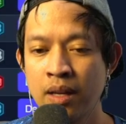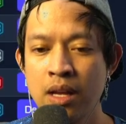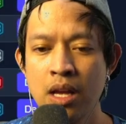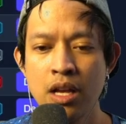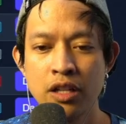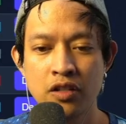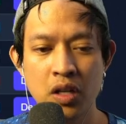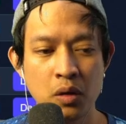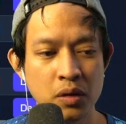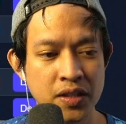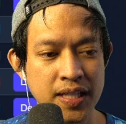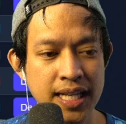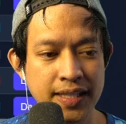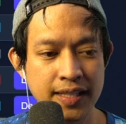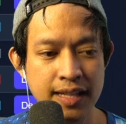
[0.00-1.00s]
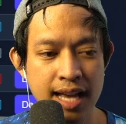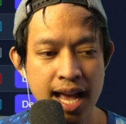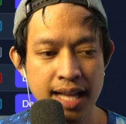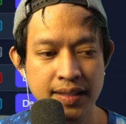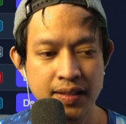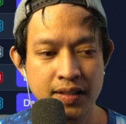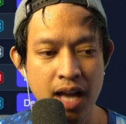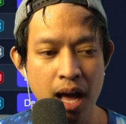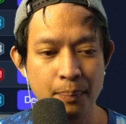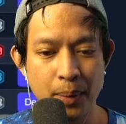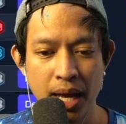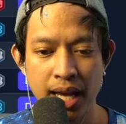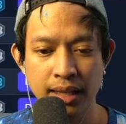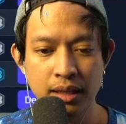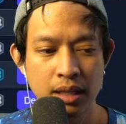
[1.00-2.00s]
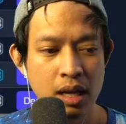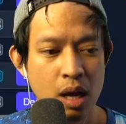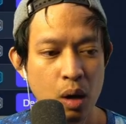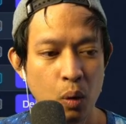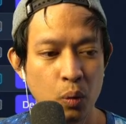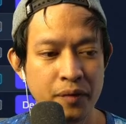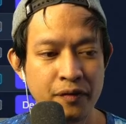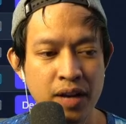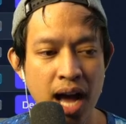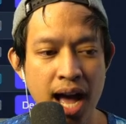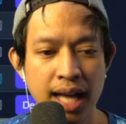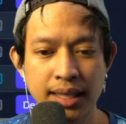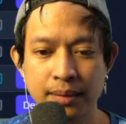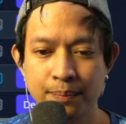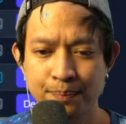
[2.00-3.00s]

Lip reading: So CCS top 8, we've got